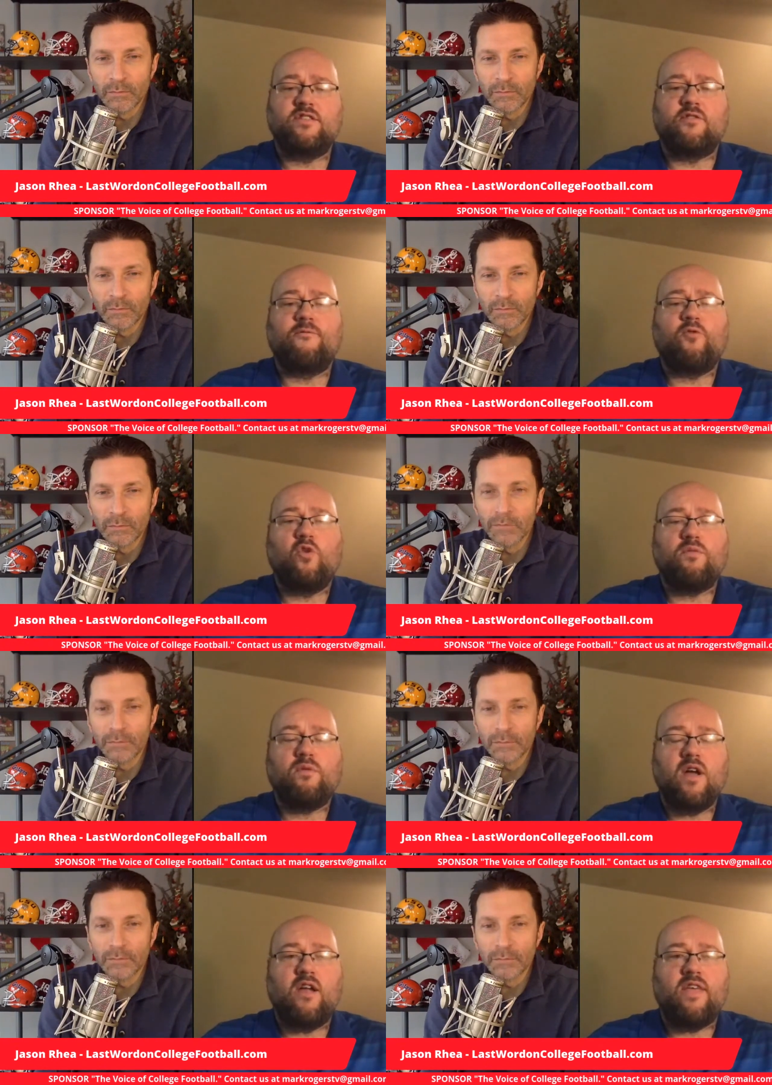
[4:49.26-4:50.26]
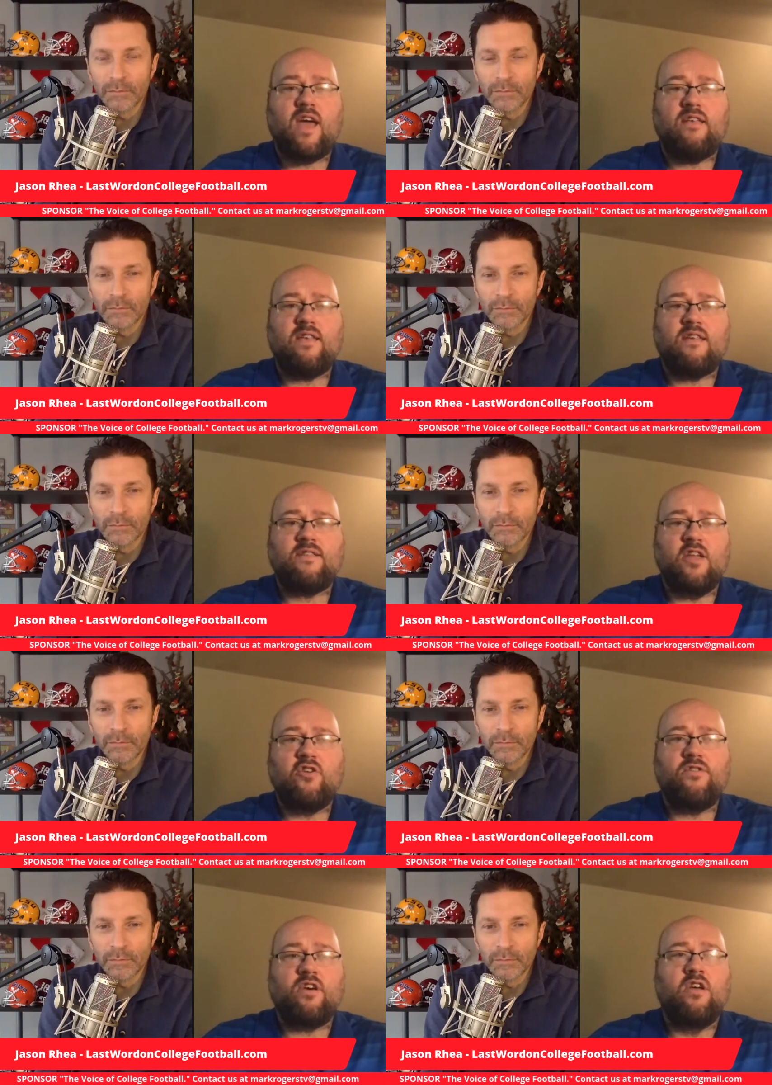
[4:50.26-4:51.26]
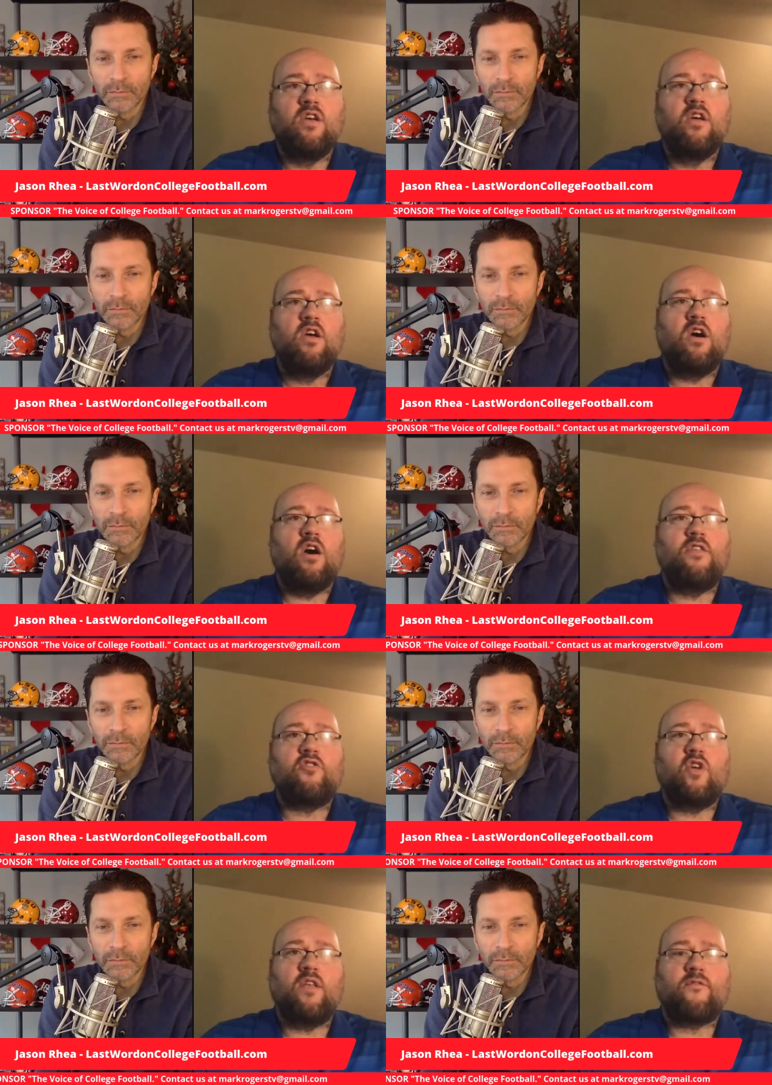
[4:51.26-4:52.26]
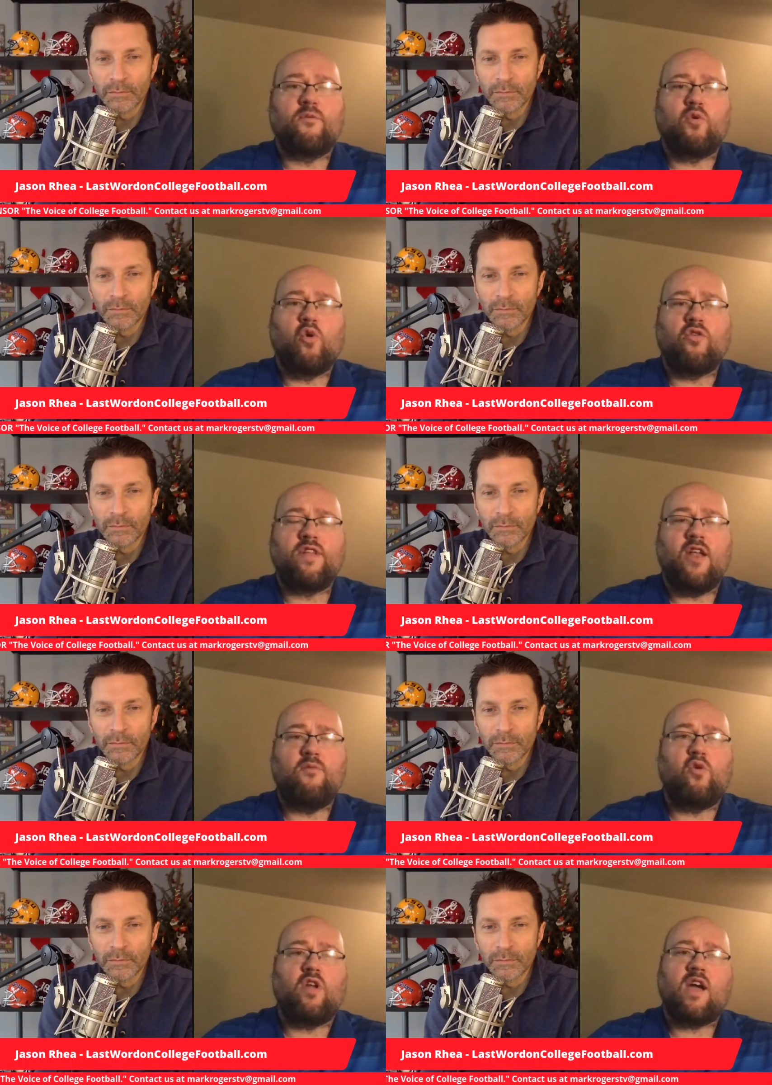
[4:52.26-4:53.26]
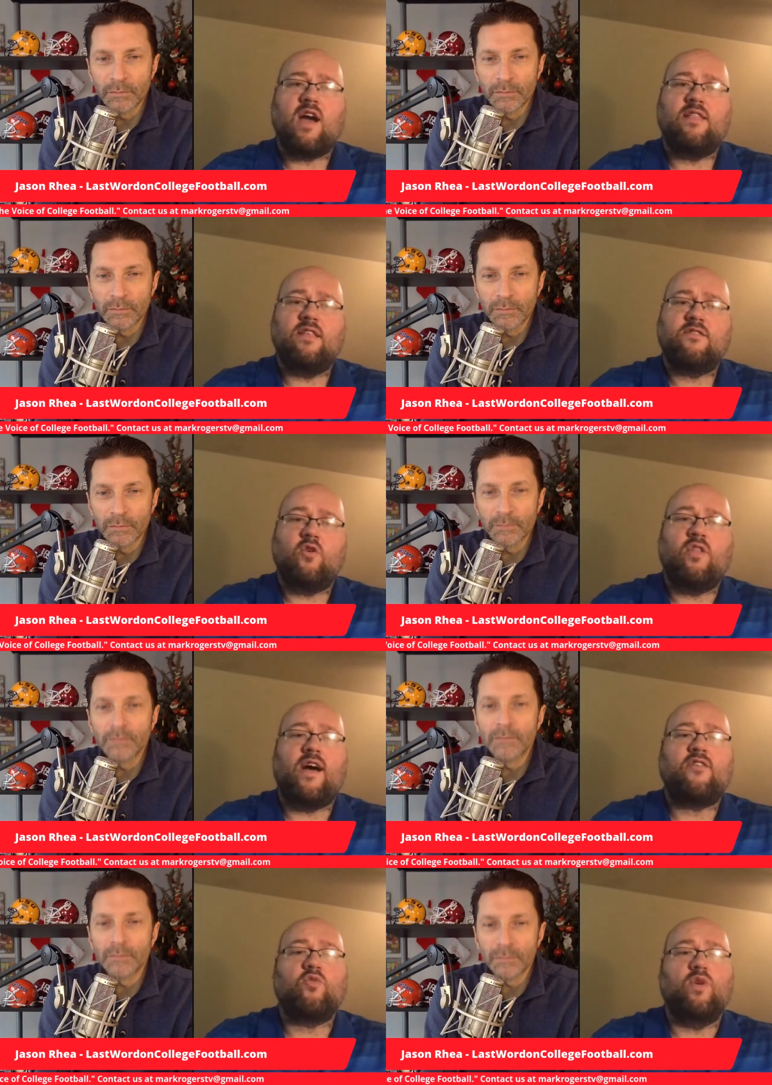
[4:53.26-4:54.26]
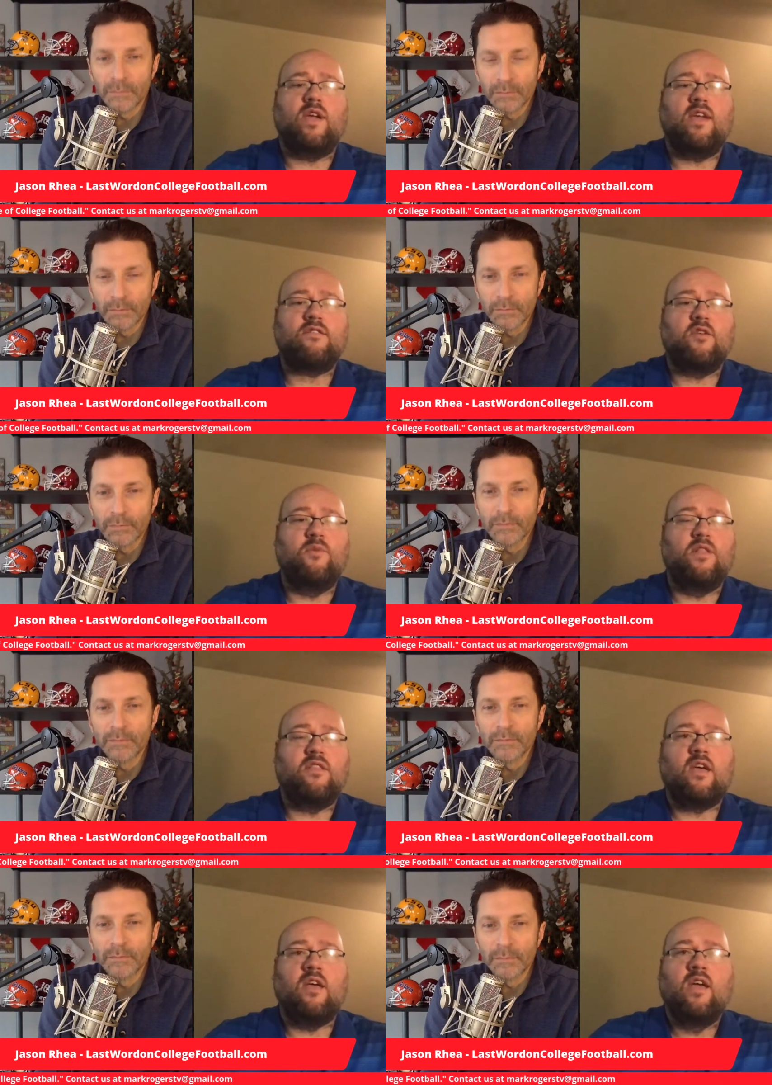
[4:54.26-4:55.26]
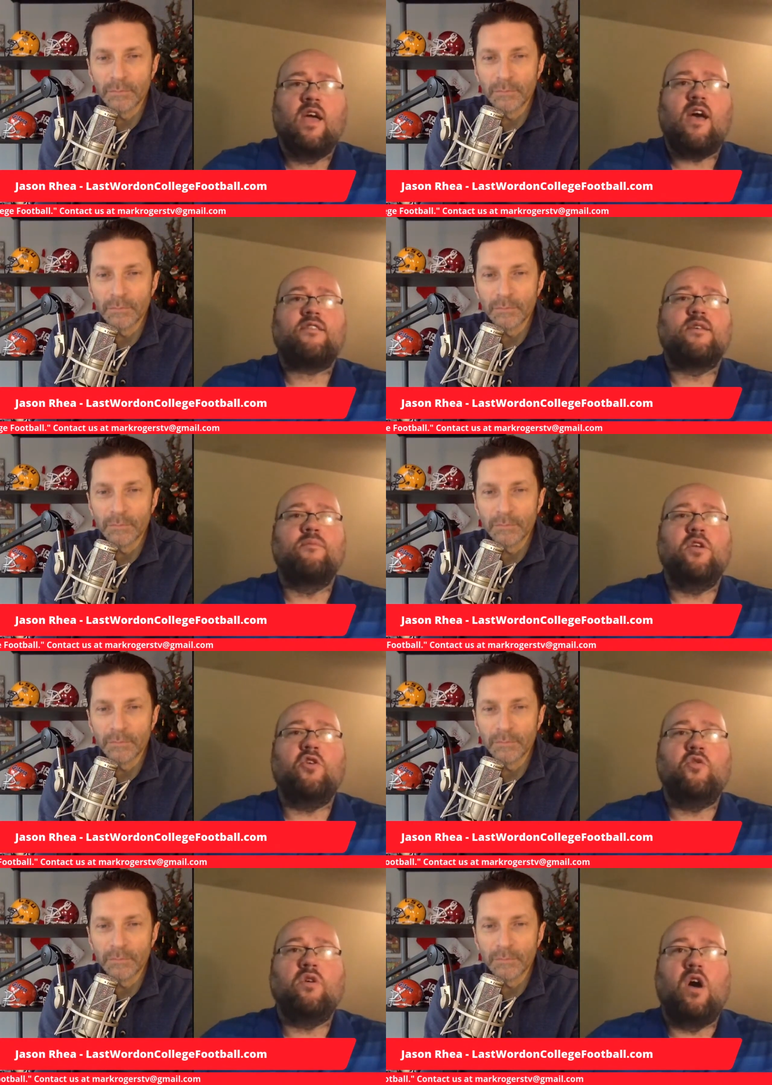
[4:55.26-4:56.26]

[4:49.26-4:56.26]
Speaker 1: it's their fourth player that has, has entered the uh, the transfer portal. Tanner Mordecai did so last week. He's committed to SMU.